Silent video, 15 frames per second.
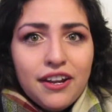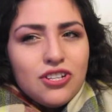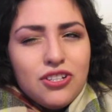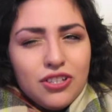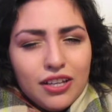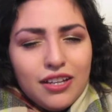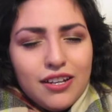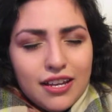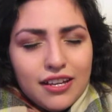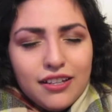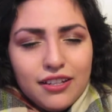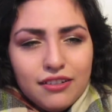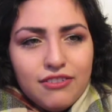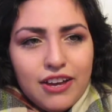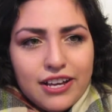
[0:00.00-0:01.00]
Such a, like,
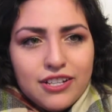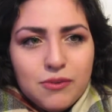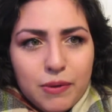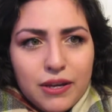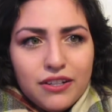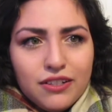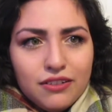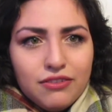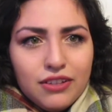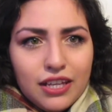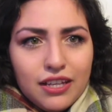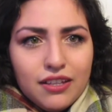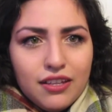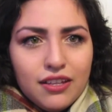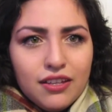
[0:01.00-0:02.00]
negative aspect of,
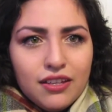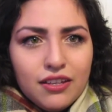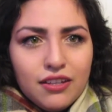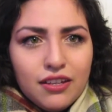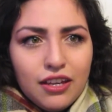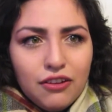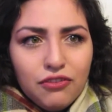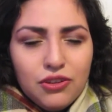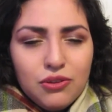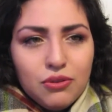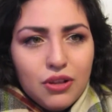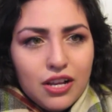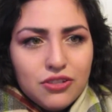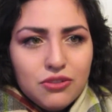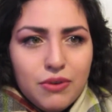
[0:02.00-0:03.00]
like, if you
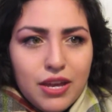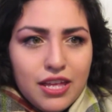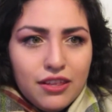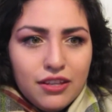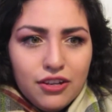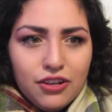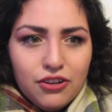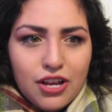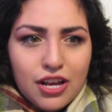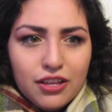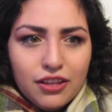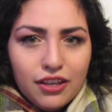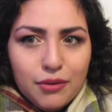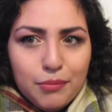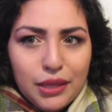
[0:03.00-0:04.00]
lost weight and you're not,
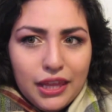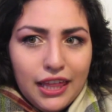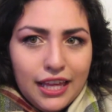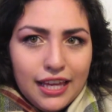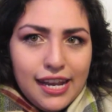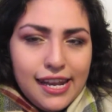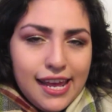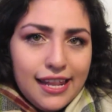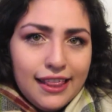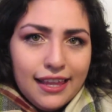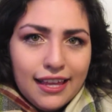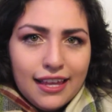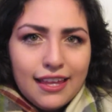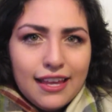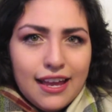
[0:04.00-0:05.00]
like, completely content,
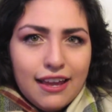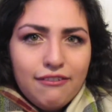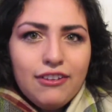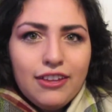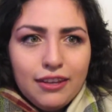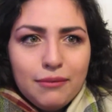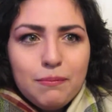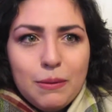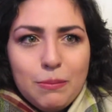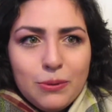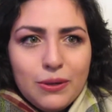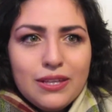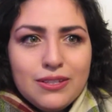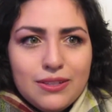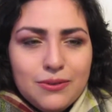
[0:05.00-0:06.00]
like, I feel like people
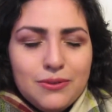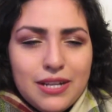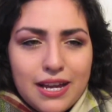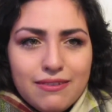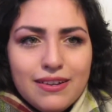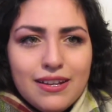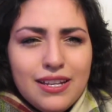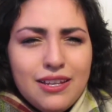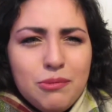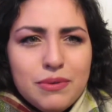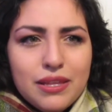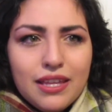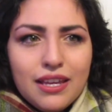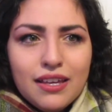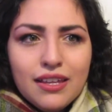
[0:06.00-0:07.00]
get so down on you,
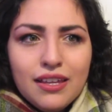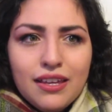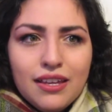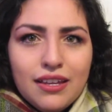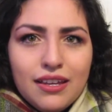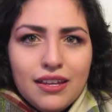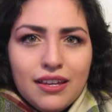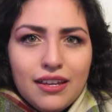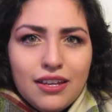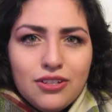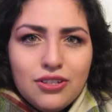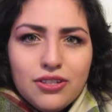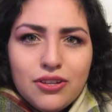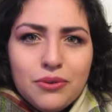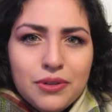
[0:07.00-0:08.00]
but, like, it's
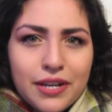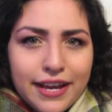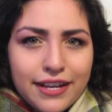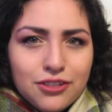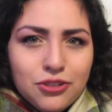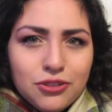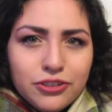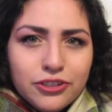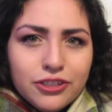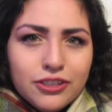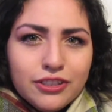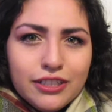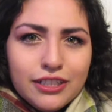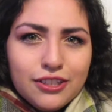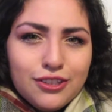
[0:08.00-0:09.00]
so natural
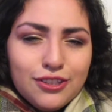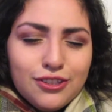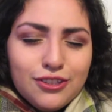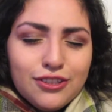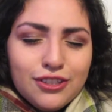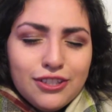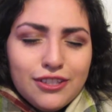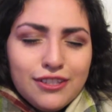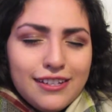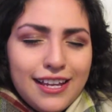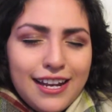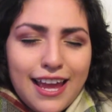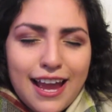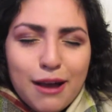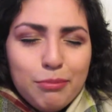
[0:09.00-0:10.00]
and it
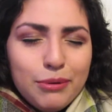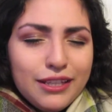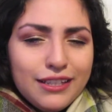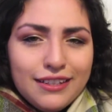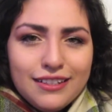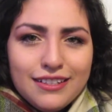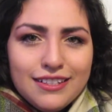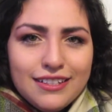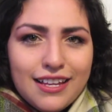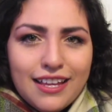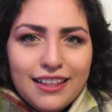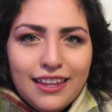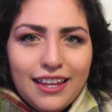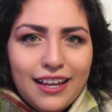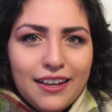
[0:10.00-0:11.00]
happens,
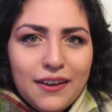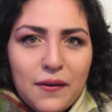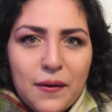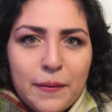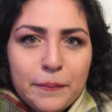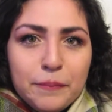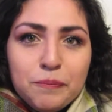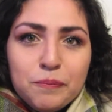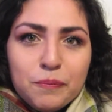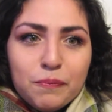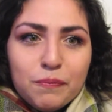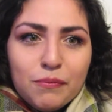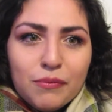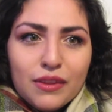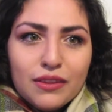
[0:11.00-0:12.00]
and, like,
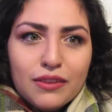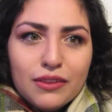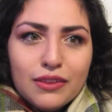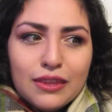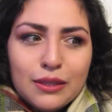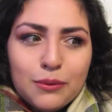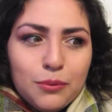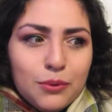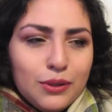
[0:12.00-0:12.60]
the